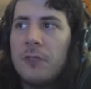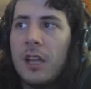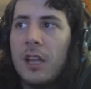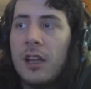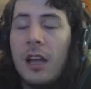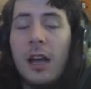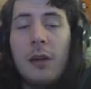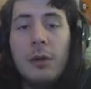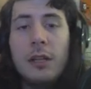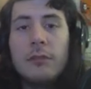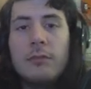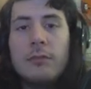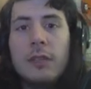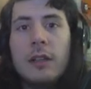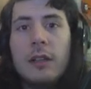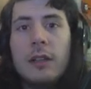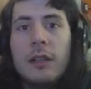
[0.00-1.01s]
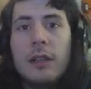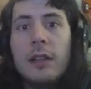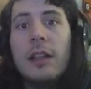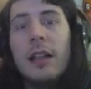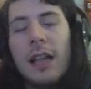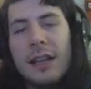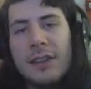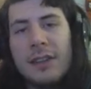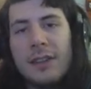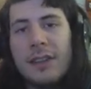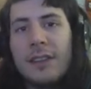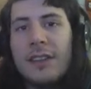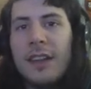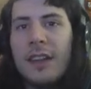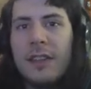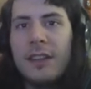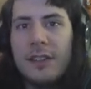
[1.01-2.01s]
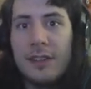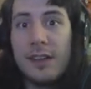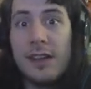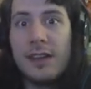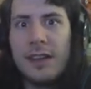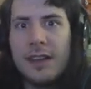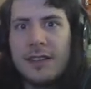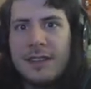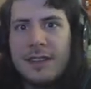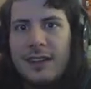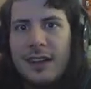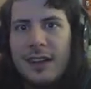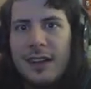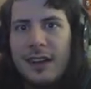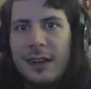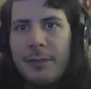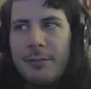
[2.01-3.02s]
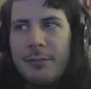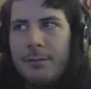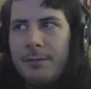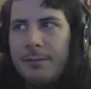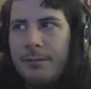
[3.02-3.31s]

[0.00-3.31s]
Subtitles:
Oh well. Like I said, see you next time.